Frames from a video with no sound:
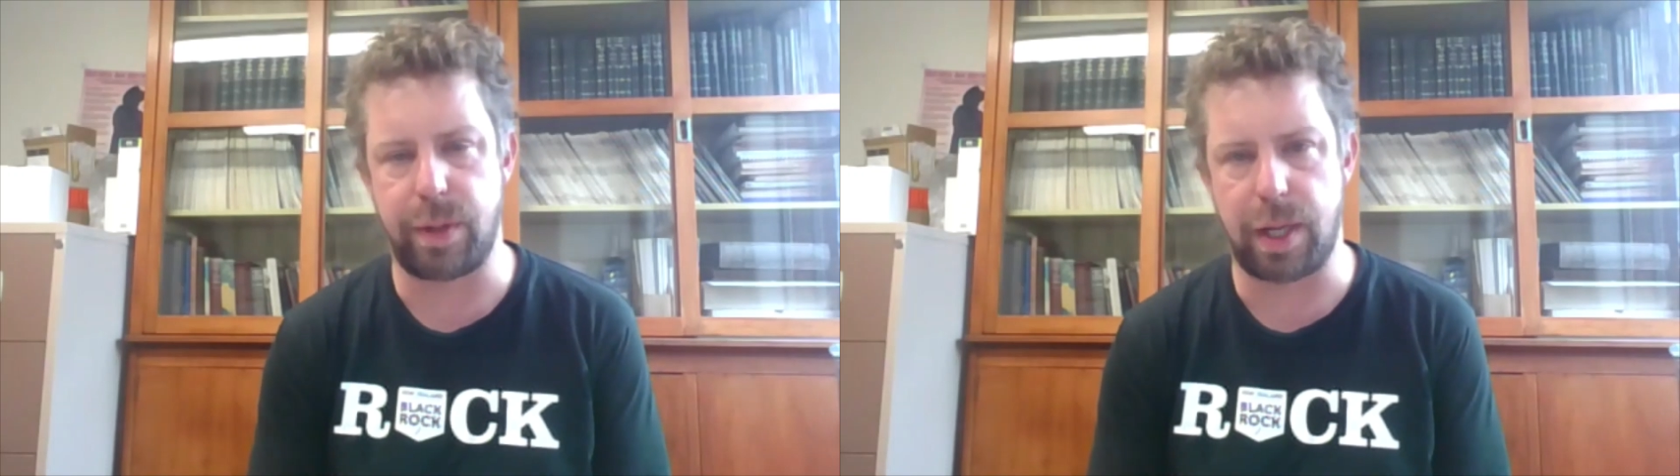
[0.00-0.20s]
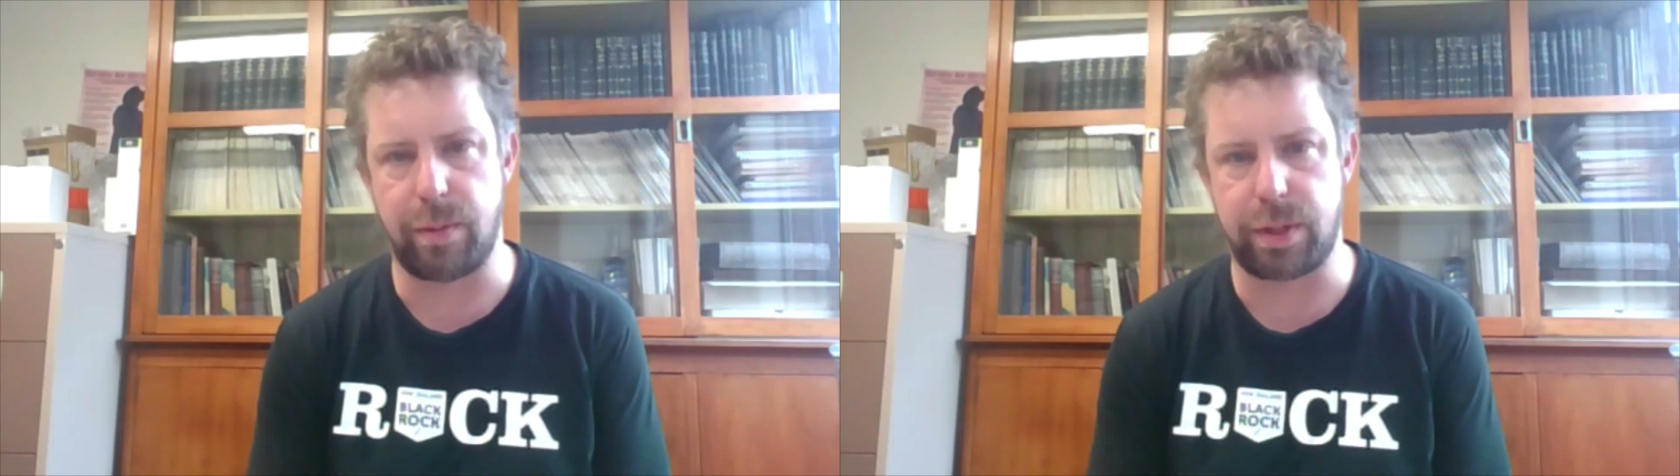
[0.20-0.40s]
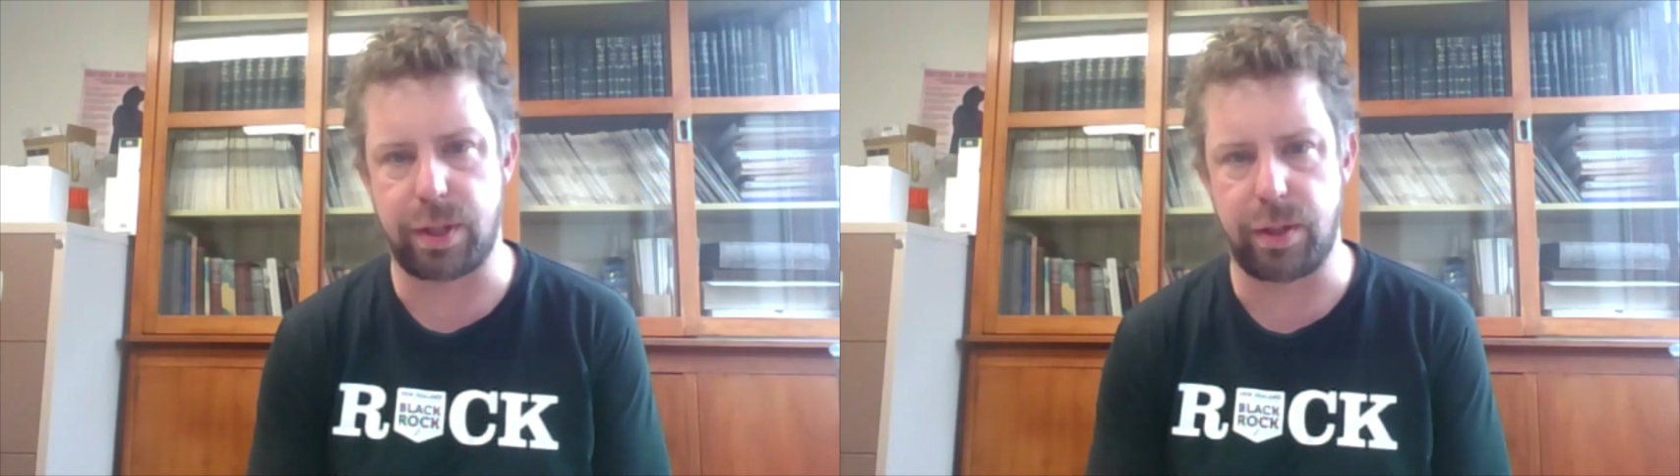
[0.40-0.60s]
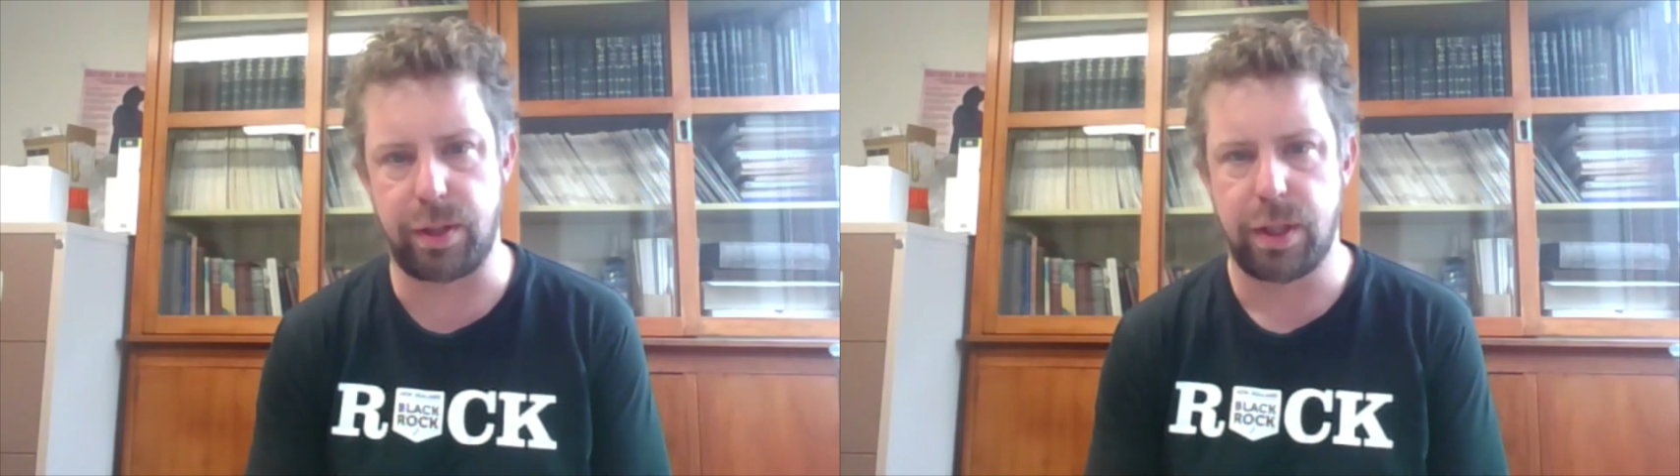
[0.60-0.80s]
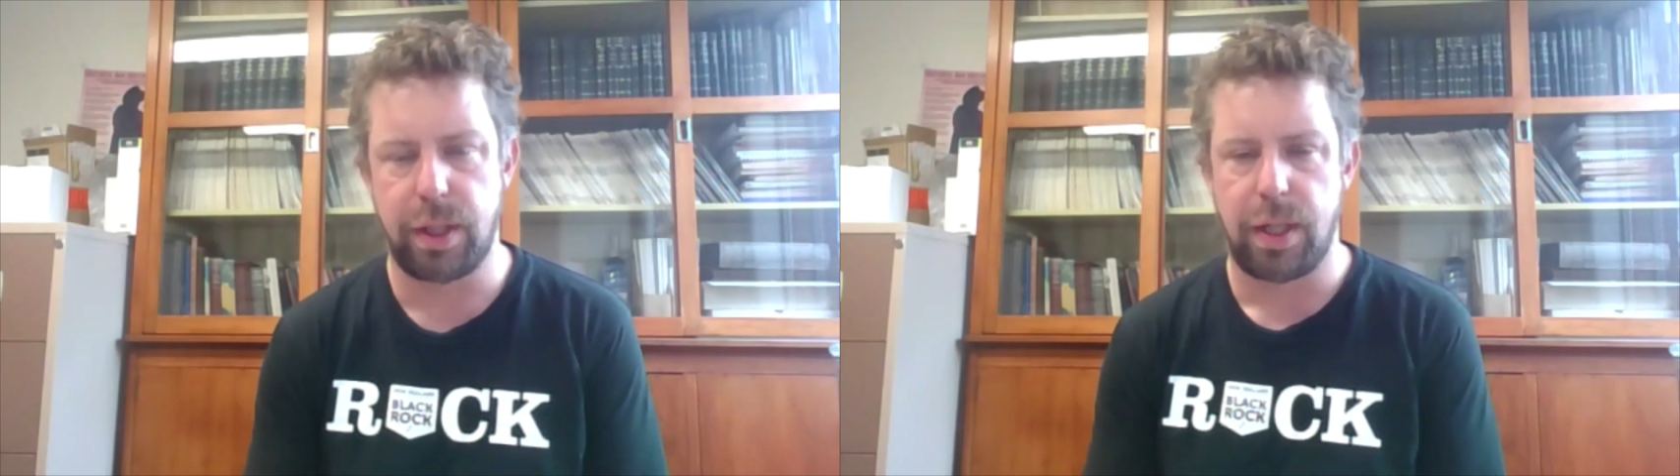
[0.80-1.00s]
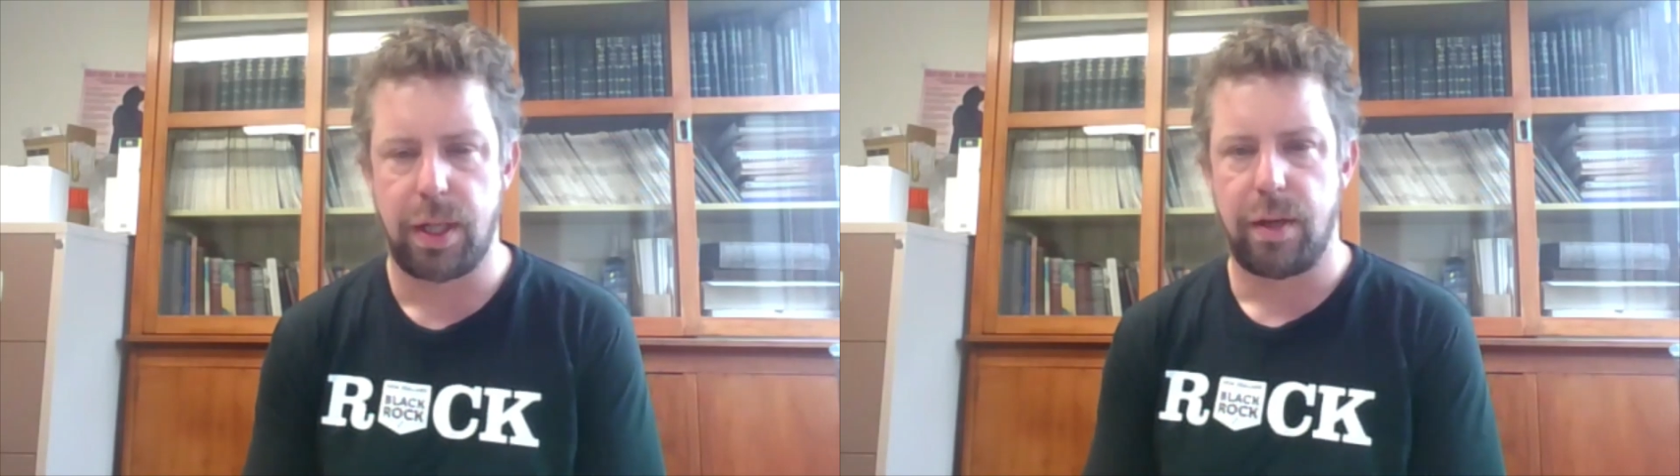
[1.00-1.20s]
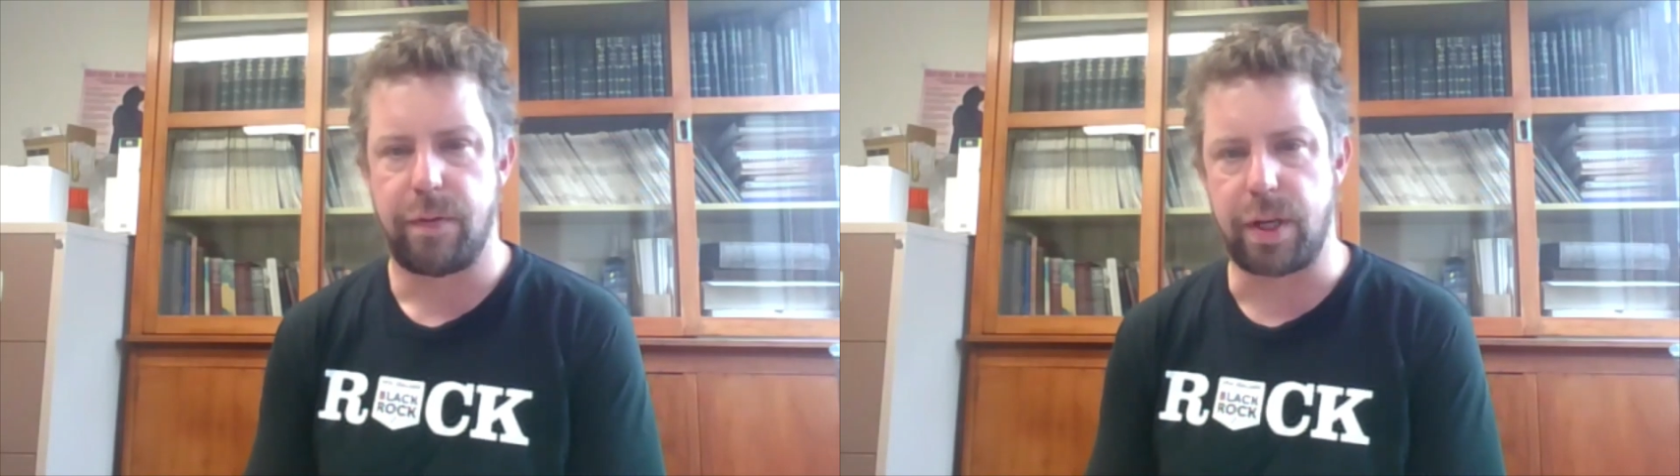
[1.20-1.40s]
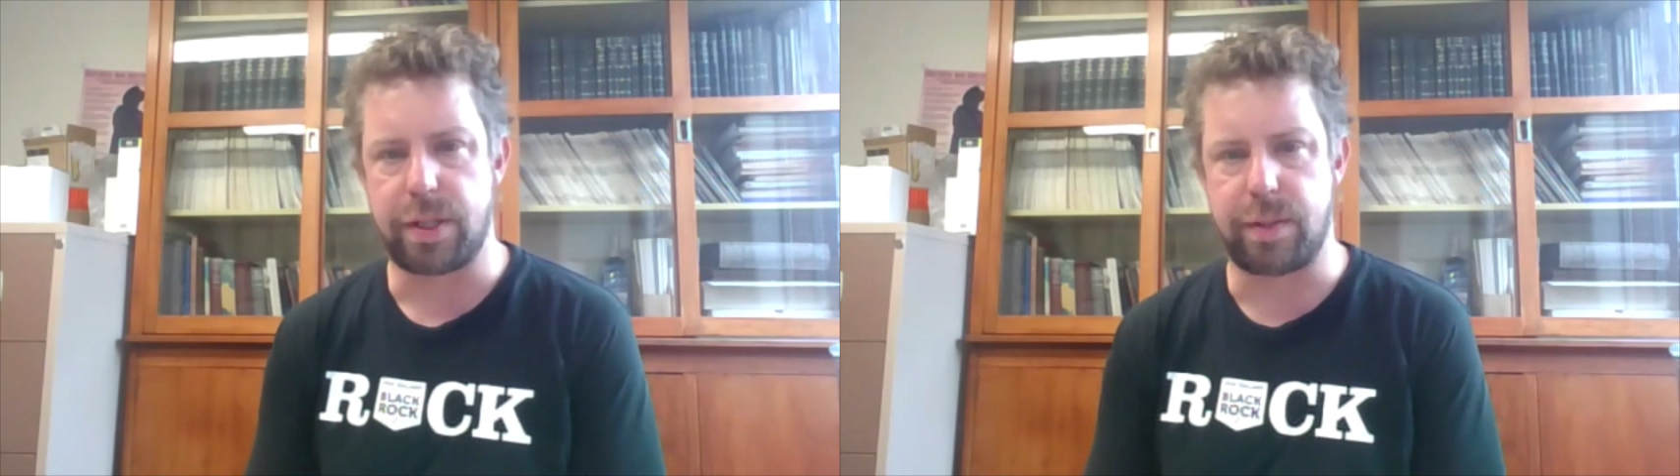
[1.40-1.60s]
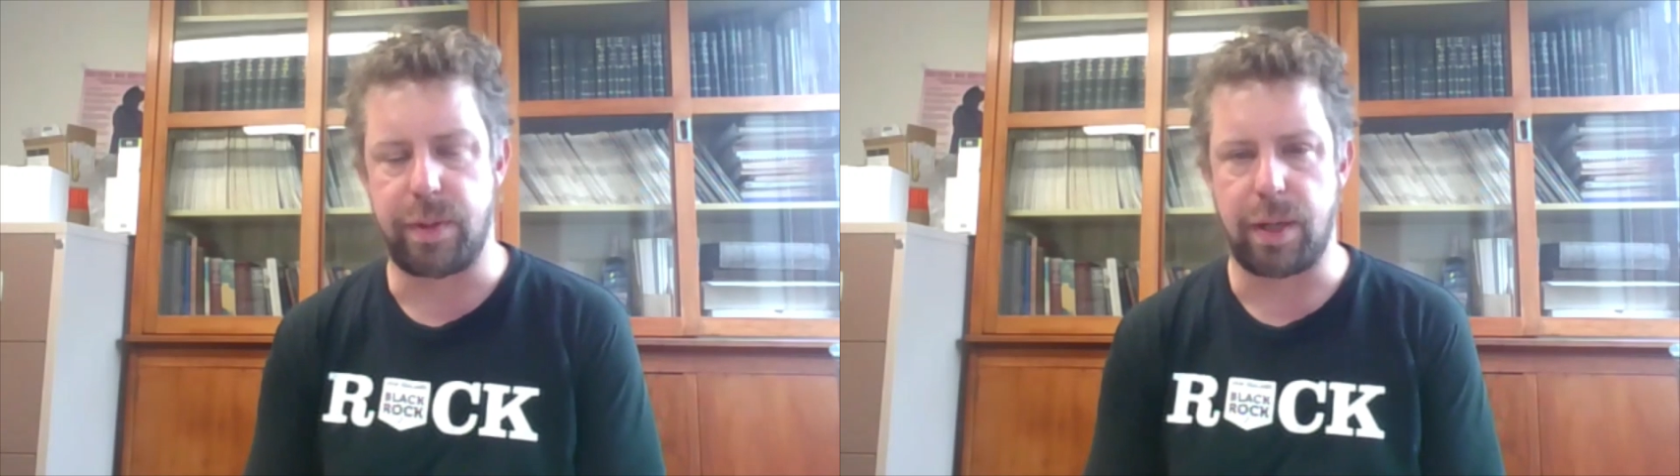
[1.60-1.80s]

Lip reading: be